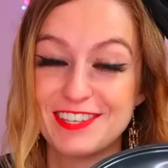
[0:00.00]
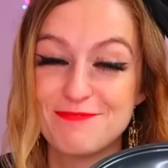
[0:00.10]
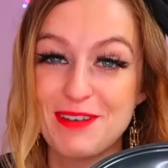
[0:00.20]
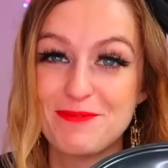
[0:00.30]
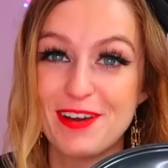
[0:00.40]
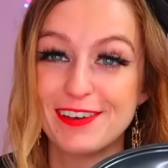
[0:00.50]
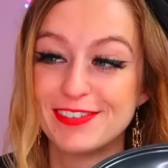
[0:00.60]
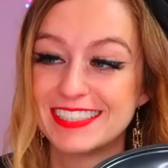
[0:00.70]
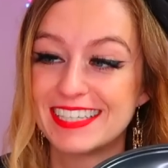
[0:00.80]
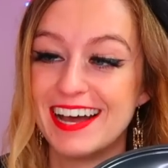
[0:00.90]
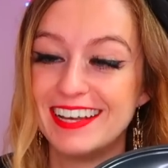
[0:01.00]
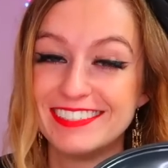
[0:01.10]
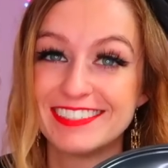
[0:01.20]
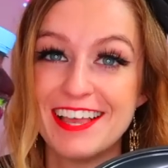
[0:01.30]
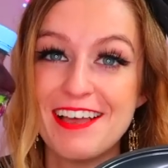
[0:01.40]
this is my breakfast
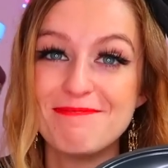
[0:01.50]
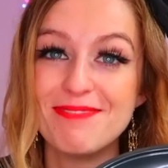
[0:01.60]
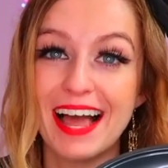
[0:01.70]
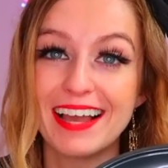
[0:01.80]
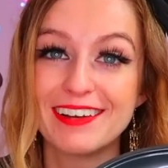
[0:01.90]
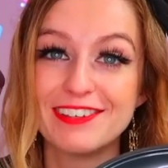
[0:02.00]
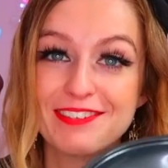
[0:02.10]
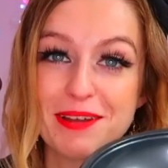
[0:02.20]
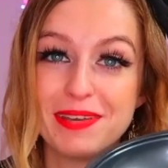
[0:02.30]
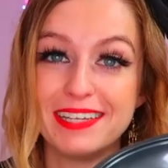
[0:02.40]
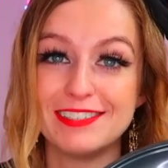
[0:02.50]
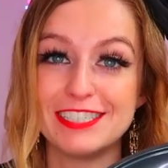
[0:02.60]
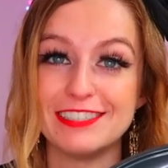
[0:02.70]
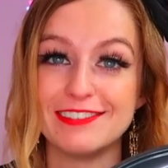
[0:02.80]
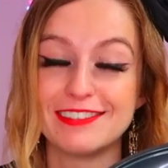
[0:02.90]
guys, blackcurrant Ribena
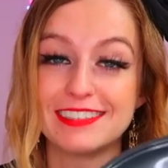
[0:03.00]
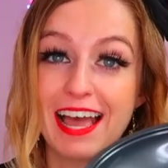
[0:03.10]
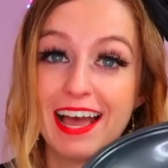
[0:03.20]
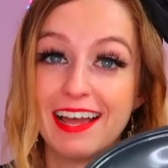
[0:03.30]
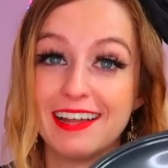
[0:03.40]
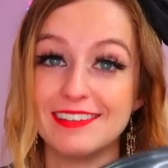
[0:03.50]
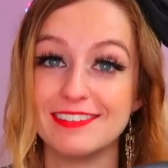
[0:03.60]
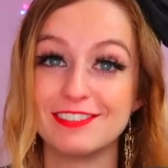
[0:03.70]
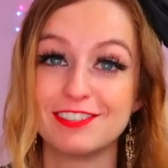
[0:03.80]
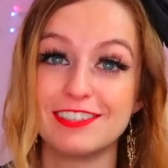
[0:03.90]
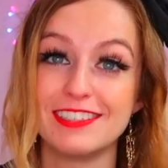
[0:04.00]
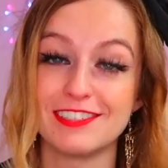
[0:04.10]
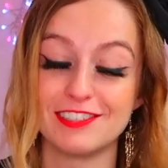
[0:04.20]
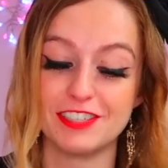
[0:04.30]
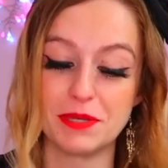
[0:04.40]
juice and
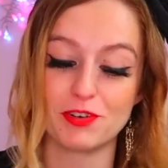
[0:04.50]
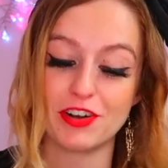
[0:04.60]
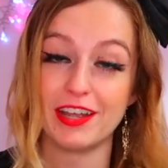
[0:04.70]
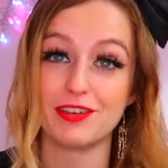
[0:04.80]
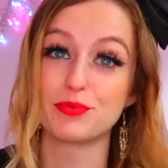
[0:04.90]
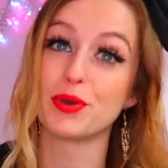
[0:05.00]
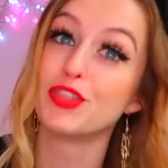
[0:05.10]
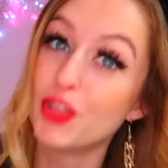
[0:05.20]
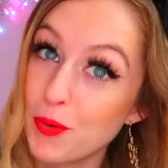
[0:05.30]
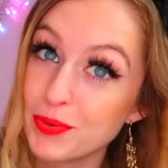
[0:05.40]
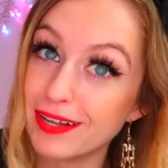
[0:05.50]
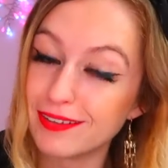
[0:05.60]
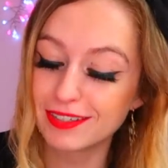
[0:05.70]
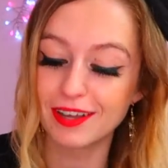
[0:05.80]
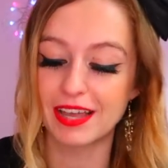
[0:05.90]
cookies and cream Crave with no
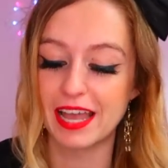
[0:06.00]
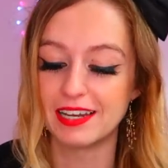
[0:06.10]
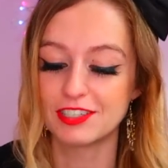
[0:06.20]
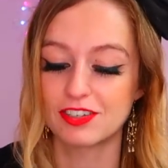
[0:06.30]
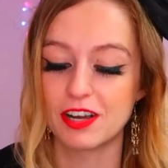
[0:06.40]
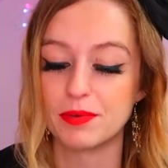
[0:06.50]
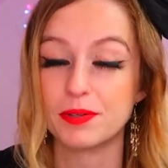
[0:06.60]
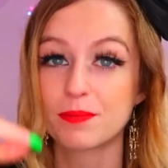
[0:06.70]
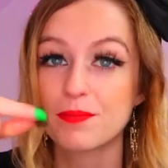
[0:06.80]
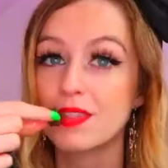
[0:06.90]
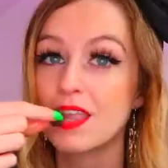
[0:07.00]
milk. Okay, let's try one.